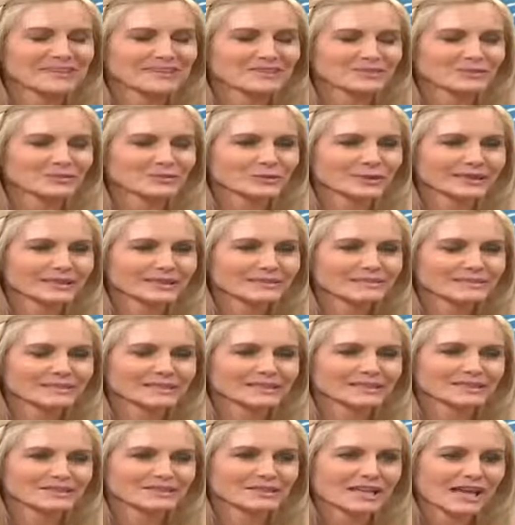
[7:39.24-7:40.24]
talking
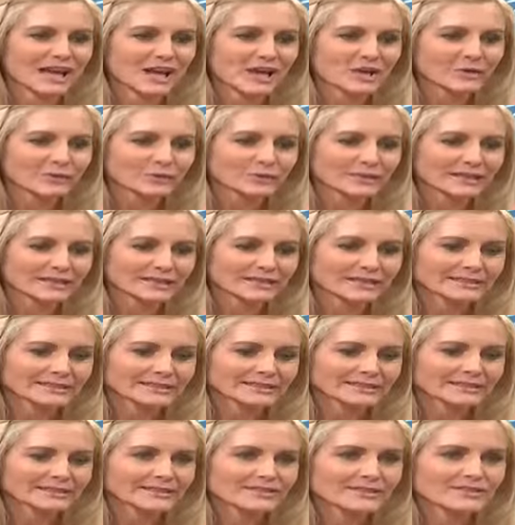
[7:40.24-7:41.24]
about how we
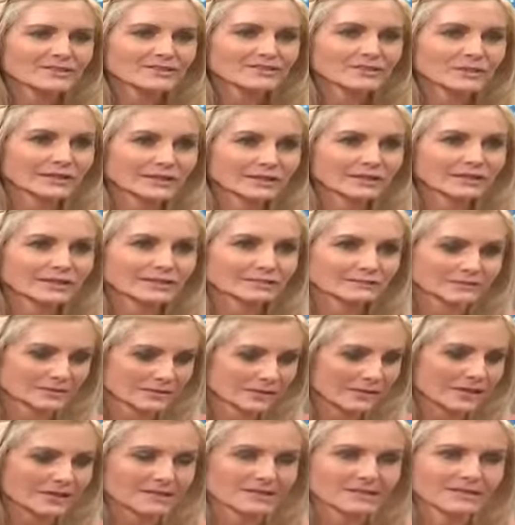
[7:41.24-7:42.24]
can strengthen
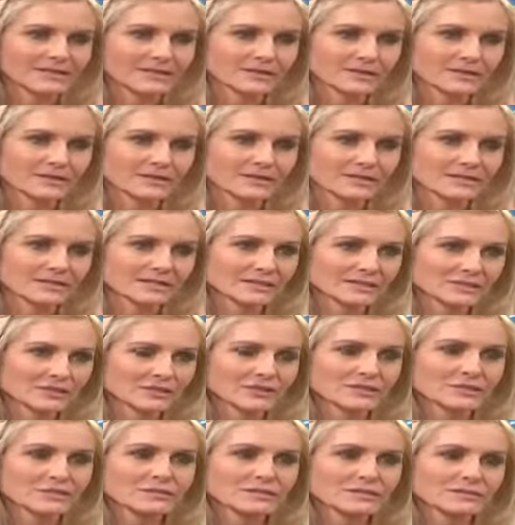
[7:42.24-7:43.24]
ourselves in
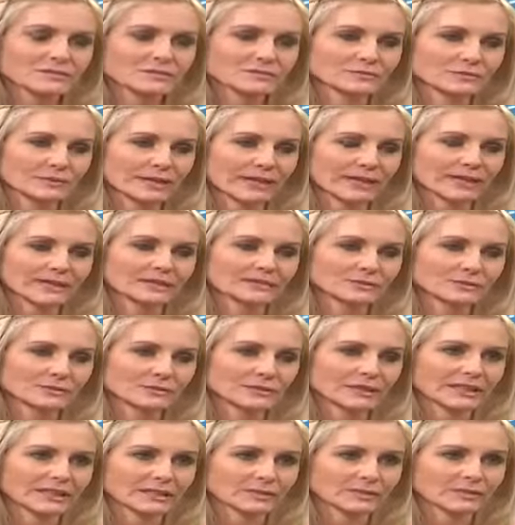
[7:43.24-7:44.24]
terms of back or
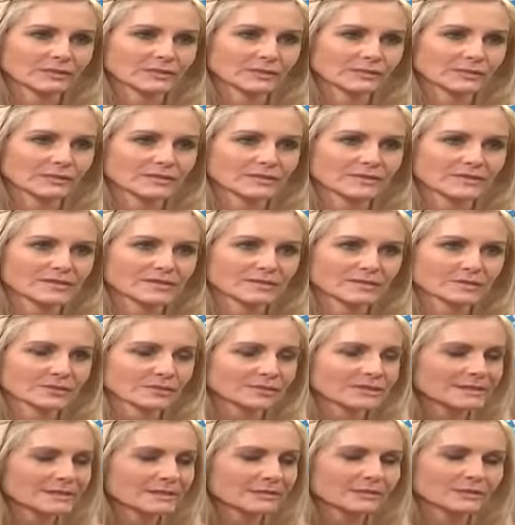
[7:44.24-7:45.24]
neck problems. What
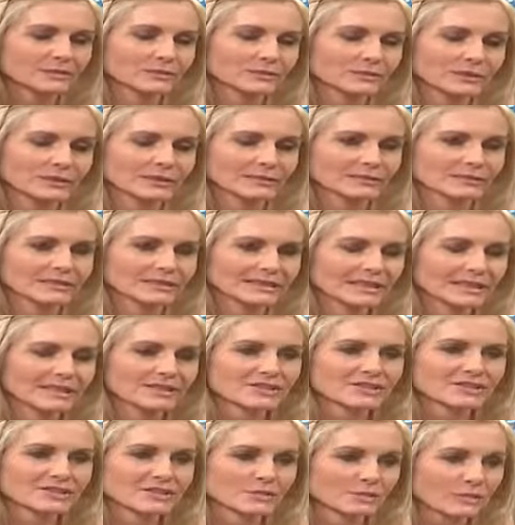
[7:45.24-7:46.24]
are some of the
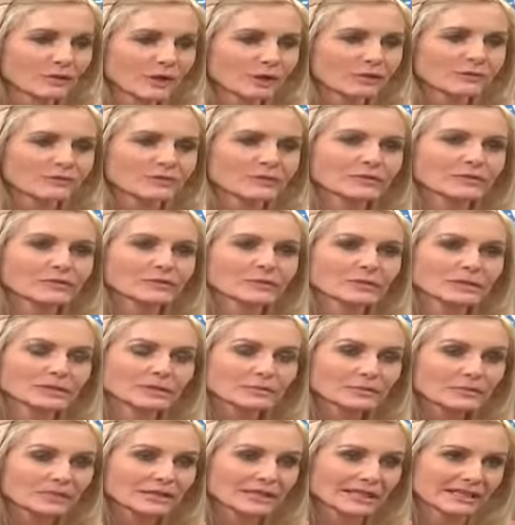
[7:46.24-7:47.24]
recommendations, apart from the
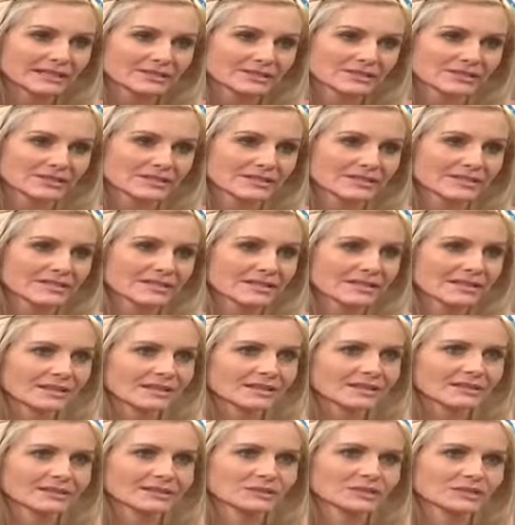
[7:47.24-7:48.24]
manipulations,
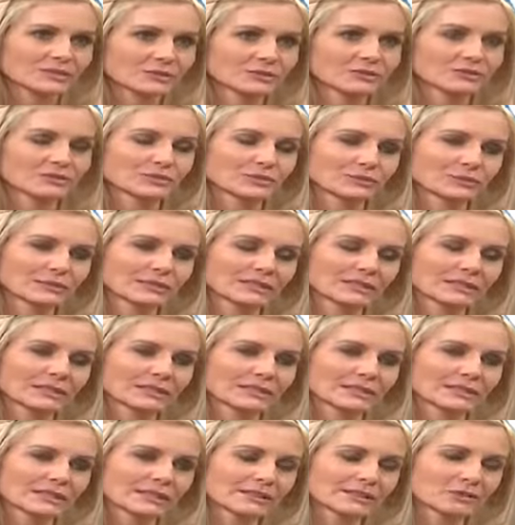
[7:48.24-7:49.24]
that you would do
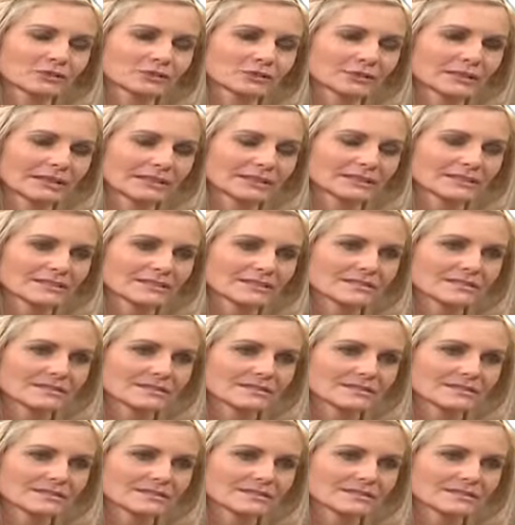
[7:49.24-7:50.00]
in your practice?